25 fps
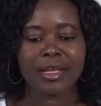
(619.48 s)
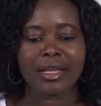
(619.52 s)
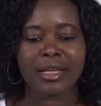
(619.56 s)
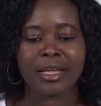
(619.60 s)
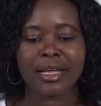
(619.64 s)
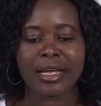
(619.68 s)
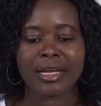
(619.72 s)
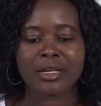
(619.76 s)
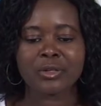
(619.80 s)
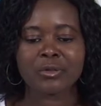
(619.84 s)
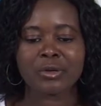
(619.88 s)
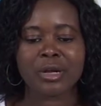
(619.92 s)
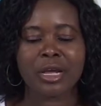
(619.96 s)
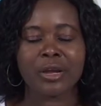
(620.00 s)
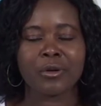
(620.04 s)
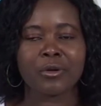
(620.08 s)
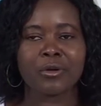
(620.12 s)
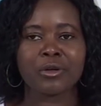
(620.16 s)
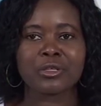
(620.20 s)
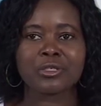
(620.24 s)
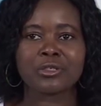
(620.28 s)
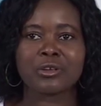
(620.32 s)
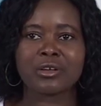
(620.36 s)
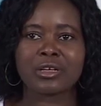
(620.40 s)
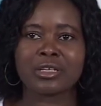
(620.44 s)
And
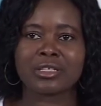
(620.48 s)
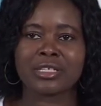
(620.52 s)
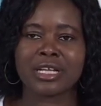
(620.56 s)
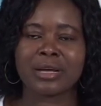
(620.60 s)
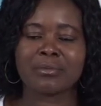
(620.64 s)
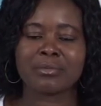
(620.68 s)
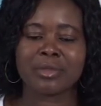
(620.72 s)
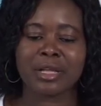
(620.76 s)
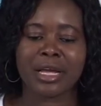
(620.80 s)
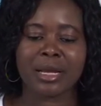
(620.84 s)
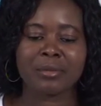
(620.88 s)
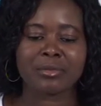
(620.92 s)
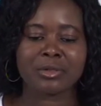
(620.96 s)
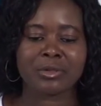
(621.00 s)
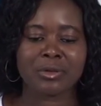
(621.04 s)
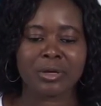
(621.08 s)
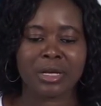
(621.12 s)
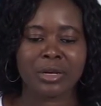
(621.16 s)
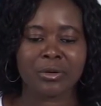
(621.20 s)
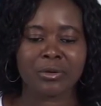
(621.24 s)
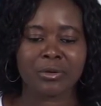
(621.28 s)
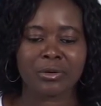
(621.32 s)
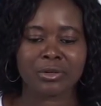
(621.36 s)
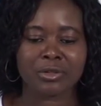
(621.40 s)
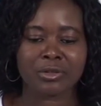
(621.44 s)
sometimes you
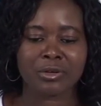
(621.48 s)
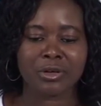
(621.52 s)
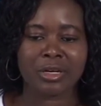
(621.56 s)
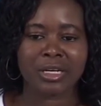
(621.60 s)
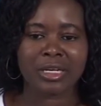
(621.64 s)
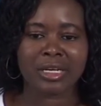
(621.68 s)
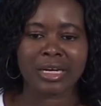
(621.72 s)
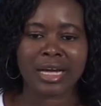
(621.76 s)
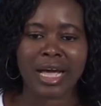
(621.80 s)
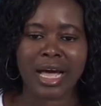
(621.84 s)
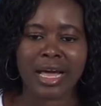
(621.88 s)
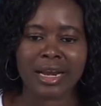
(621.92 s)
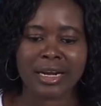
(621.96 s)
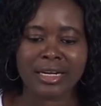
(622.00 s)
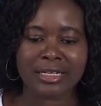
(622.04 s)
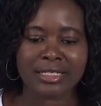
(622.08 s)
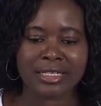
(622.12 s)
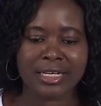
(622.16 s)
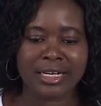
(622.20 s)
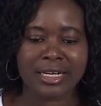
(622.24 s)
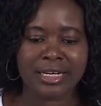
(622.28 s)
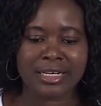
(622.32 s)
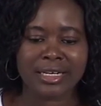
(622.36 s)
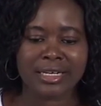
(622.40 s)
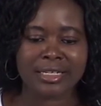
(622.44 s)
can also encourage
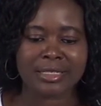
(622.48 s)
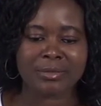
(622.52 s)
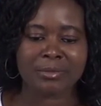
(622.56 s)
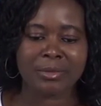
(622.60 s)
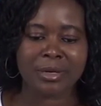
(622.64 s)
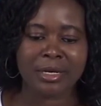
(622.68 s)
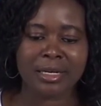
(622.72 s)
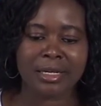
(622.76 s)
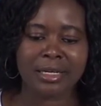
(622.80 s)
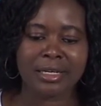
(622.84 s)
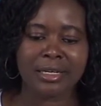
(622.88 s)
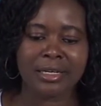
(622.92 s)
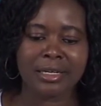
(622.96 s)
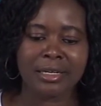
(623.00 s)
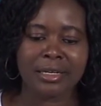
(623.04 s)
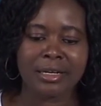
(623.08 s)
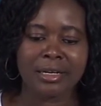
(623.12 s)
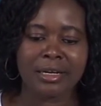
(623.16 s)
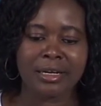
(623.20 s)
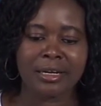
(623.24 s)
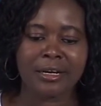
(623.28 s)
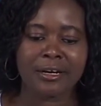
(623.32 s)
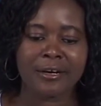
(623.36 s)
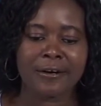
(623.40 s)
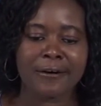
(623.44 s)
learners by
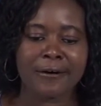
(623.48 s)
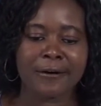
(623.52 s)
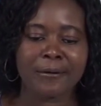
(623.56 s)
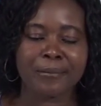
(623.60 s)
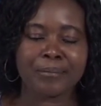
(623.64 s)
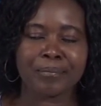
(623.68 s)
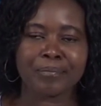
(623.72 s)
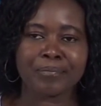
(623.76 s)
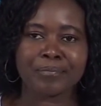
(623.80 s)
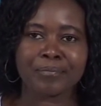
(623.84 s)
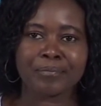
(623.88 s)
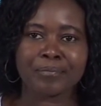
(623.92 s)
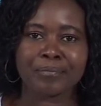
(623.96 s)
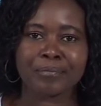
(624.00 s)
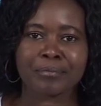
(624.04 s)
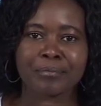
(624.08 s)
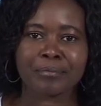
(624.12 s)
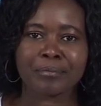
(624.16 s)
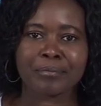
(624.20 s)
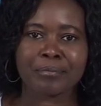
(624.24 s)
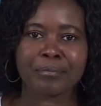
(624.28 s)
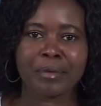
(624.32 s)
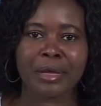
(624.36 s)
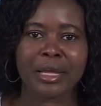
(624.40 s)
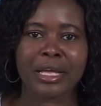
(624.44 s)

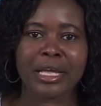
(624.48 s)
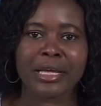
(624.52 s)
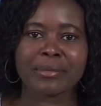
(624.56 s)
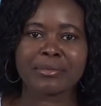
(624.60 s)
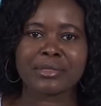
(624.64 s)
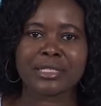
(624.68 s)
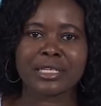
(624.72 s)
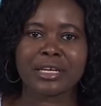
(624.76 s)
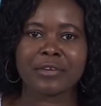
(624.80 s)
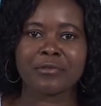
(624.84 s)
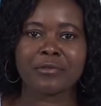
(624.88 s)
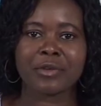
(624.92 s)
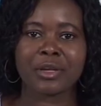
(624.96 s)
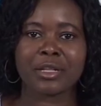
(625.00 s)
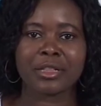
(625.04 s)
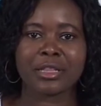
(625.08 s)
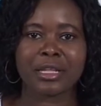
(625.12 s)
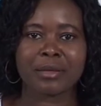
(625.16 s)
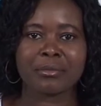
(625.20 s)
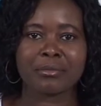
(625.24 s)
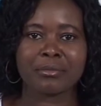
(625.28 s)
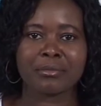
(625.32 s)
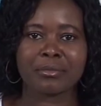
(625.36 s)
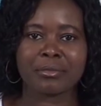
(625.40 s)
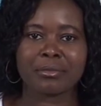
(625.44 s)
perhaps giving
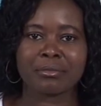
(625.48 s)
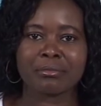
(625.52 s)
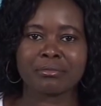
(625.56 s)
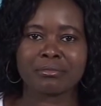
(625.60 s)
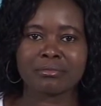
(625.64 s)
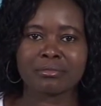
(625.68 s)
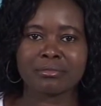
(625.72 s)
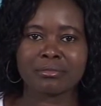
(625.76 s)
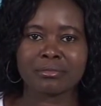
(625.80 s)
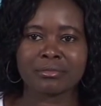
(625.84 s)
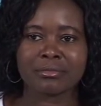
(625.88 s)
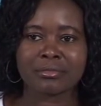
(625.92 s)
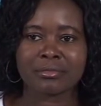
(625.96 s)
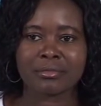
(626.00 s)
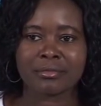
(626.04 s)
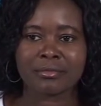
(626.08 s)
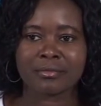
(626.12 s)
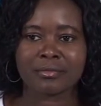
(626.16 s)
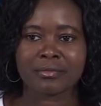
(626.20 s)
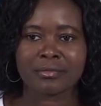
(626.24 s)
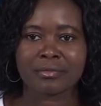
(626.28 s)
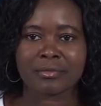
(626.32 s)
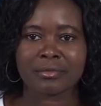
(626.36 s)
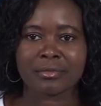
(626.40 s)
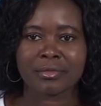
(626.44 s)
them
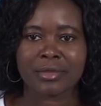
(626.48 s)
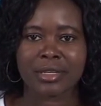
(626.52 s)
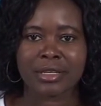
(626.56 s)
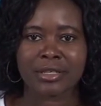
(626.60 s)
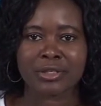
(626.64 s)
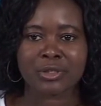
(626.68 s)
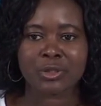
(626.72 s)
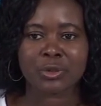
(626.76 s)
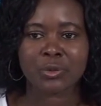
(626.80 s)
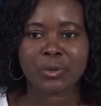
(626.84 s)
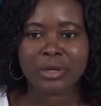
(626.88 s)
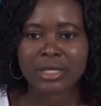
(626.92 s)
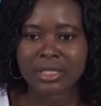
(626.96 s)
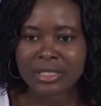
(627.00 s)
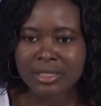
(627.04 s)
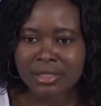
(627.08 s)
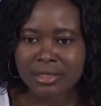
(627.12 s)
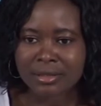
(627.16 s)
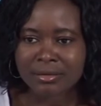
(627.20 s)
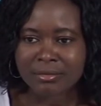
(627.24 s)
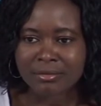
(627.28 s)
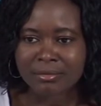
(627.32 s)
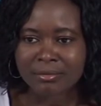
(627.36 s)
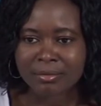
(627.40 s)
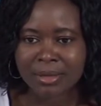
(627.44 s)

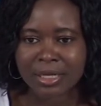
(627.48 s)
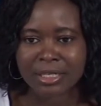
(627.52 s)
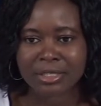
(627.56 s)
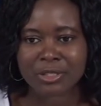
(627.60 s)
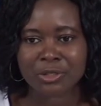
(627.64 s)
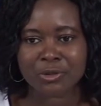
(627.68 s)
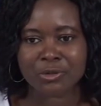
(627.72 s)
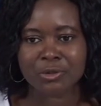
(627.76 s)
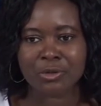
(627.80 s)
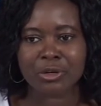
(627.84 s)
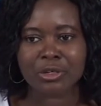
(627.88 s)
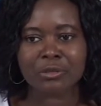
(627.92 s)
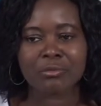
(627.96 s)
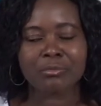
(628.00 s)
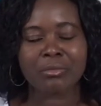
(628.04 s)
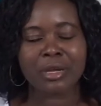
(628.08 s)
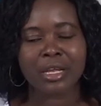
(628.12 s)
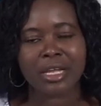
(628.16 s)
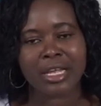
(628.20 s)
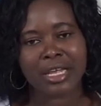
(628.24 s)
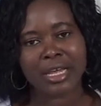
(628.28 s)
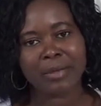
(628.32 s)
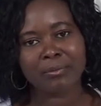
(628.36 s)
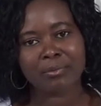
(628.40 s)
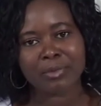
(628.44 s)
sweets, but do not
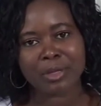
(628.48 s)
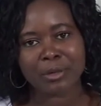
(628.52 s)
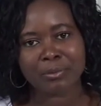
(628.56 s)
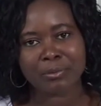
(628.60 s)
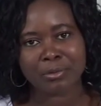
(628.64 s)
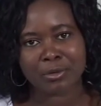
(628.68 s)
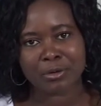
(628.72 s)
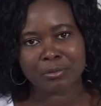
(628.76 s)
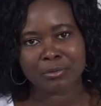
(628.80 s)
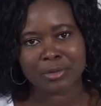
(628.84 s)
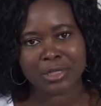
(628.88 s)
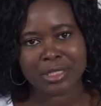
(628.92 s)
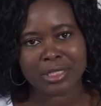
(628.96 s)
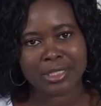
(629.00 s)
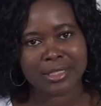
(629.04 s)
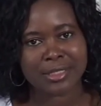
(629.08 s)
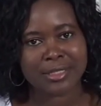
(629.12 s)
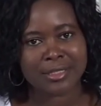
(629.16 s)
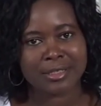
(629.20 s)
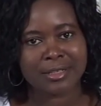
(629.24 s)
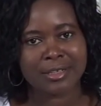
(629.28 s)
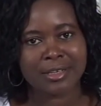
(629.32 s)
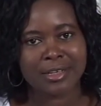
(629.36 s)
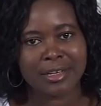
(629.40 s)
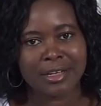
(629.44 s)
make empty
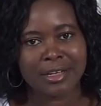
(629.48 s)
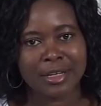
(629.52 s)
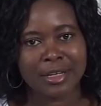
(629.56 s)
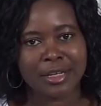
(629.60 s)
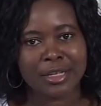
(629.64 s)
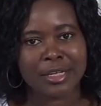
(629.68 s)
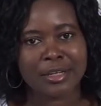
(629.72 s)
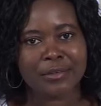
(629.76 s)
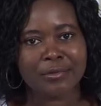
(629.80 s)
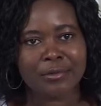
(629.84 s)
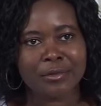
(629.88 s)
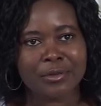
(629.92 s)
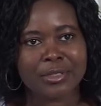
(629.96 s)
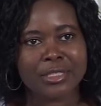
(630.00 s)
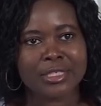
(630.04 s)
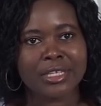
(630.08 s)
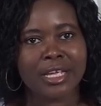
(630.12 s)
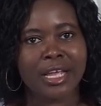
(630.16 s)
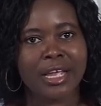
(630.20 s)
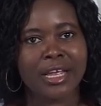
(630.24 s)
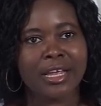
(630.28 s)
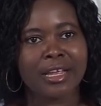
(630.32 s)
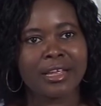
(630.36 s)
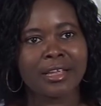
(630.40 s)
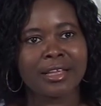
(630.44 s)
promises. If you
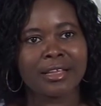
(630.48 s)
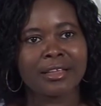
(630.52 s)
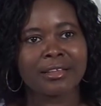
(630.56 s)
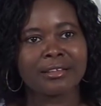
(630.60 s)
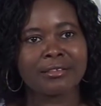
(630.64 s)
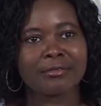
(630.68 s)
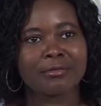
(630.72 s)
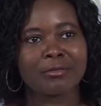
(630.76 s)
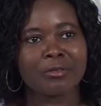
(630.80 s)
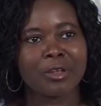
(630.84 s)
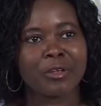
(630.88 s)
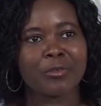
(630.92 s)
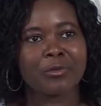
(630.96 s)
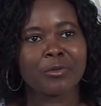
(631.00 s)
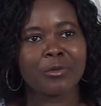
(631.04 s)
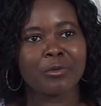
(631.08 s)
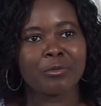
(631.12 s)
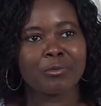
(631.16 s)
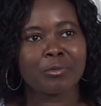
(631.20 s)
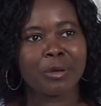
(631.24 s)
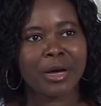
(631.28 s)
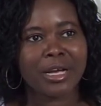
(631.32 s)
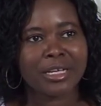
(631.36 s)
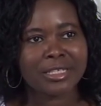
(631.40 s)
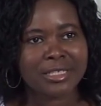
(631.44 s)
say, if you
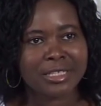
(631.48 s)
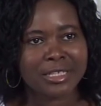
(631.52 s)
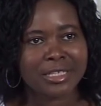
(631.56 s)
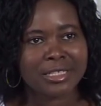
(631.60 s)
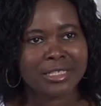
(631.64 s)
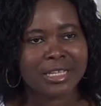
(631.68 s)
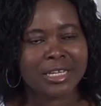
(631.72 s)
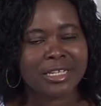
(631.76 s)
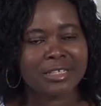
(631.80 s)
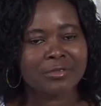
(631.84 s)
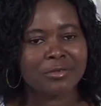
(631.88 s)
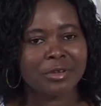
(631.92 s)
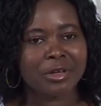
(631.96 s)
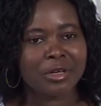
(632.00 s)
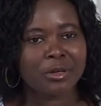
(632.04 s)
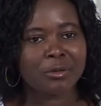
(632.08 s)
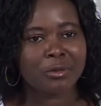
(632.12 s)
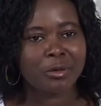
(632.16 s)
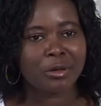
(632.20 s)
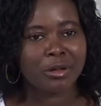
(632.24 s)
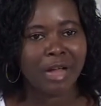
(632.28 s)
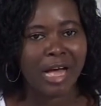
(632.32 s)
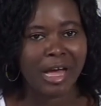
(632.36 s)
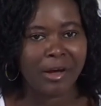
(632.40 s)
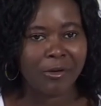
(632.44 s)
pass this test very
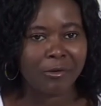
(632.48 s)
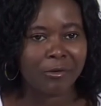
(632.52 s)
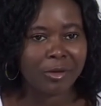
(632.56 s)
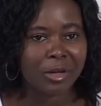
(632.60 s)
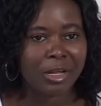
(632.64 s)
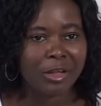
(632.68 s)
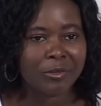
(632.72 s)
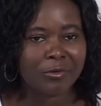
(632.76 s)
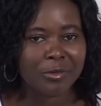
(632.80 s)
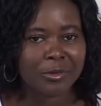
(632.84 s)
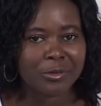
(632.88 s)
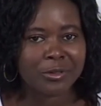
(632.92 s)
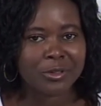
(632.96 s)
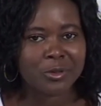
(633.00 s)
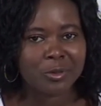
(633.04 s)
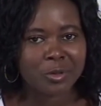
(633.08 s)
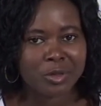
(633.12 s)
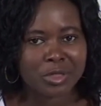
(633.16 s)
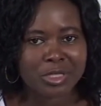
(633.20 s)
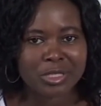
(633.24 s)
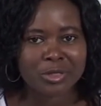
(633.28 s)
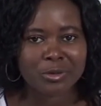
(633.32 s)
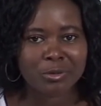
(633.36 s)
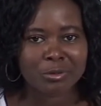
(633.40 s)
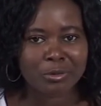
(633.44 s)
well, I'll give you
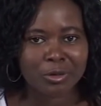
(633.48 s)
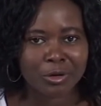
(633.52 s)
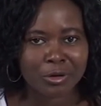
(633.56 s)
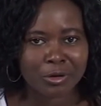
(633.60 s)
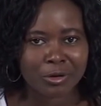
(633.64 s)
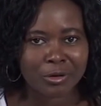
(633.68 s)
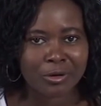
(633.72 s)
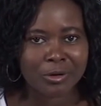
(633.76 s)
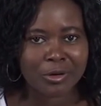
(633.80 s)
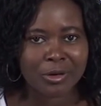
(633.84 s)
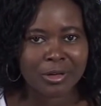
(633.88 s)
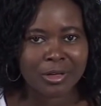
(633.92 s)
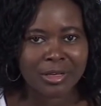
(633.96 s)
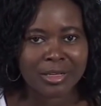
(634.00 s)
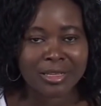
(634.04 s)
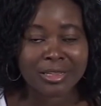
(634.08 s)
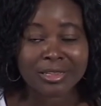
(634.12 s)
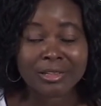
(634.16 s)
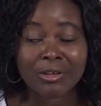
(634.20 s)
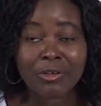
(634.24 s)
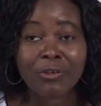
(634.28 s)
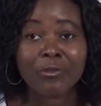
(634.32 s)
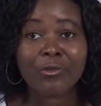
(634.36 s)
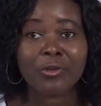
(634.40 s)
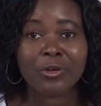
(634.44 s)
sweets tomorrow.
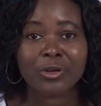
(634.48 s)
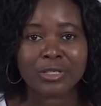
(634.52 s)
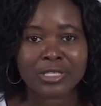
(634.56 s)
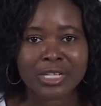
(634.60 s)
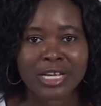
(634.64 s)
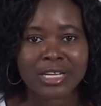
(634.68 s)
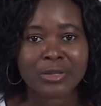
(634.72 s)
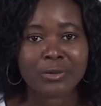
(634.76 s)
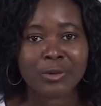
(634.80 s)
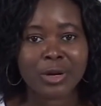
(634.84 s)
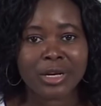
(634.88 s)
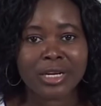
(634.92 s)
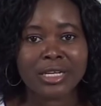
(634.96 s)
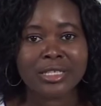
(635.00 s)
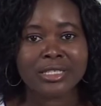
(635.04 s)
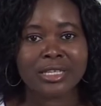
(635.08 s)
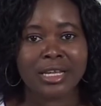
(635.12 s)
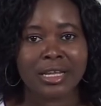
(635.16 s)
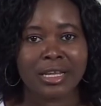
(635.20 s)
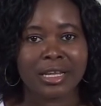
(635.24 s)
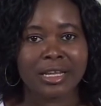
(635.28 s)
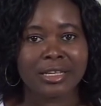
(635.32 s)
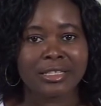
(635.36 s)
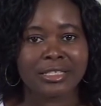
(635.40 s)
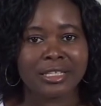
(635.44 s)
Of course, that one is
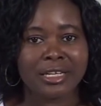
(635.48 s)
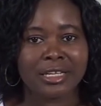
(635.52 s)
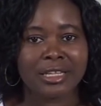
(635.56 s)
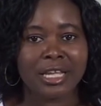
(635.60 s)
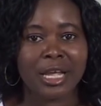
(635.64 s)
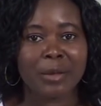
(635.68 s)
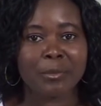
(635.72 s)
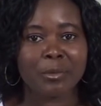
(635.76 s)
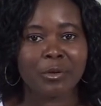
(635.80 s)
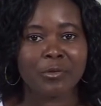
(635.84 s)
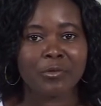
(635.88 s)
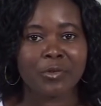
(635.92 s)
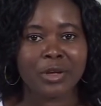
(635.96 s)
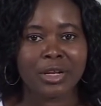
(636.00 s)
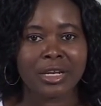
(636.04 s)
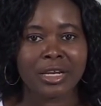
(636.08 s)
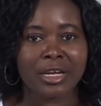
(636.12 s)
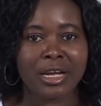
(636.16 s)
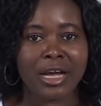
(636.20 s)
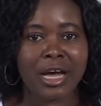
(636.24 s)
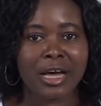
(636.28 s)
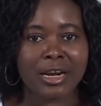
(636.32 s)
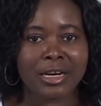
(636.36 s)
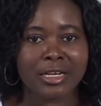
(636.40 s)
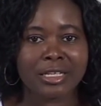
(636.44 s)
a type of
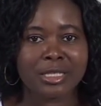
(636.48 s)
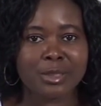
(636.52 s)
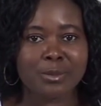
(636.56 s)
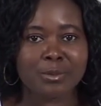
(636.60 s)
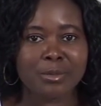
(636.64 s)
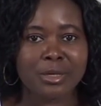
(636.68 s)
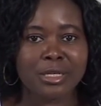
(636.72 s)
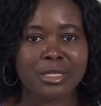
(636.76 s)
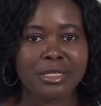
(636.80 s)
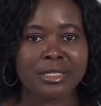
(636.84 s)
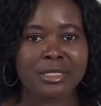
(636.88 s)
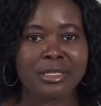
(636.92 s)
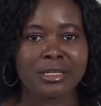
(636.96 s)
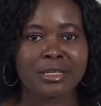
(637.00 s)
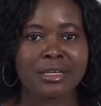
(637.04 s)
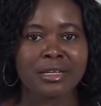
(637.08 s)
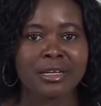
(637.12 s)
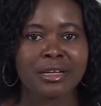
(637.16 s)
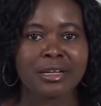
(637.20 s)
encouragement.